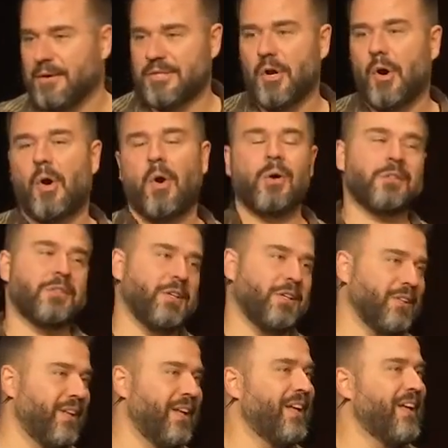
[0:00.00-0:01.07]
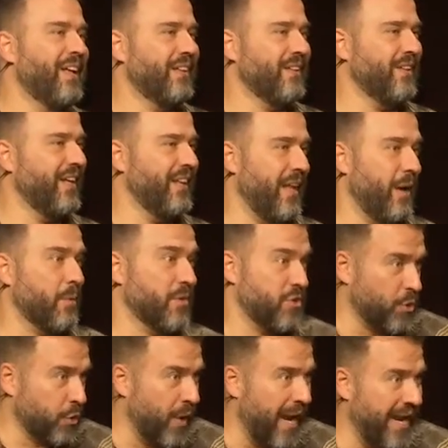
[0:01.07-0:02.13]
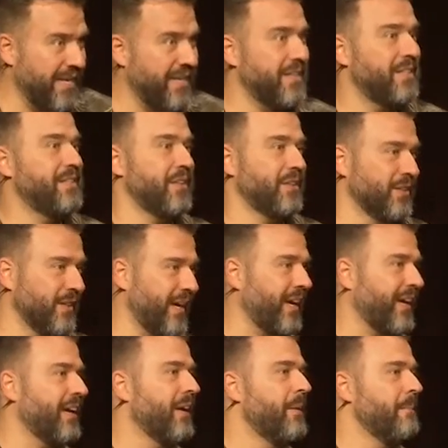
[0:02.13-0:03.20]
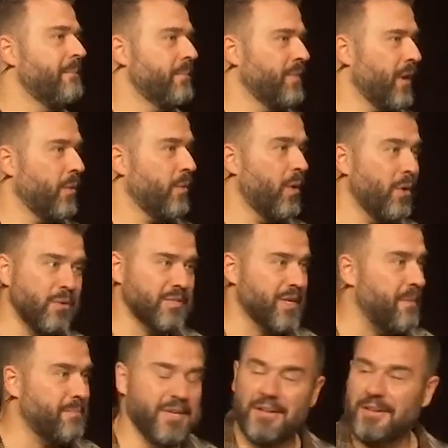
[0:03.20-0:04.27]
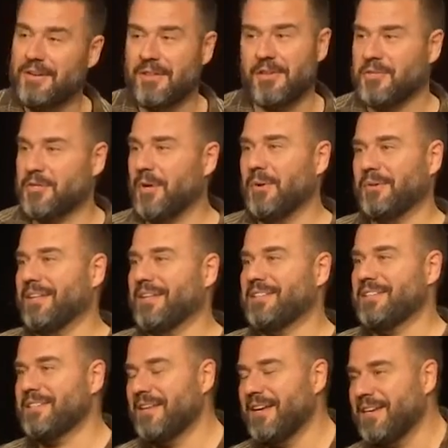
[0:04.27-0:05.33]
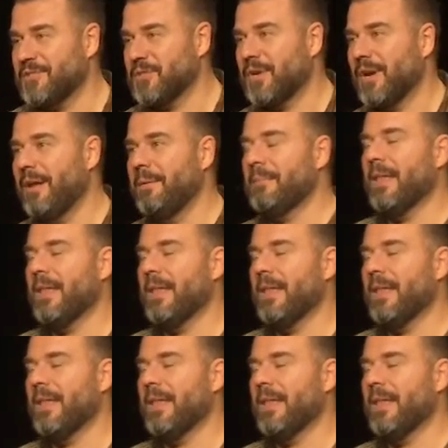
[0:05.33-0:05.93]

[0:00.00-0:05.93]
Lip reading: a dog that was trained to lick their wounds. I'm telling you the truth. This is the history.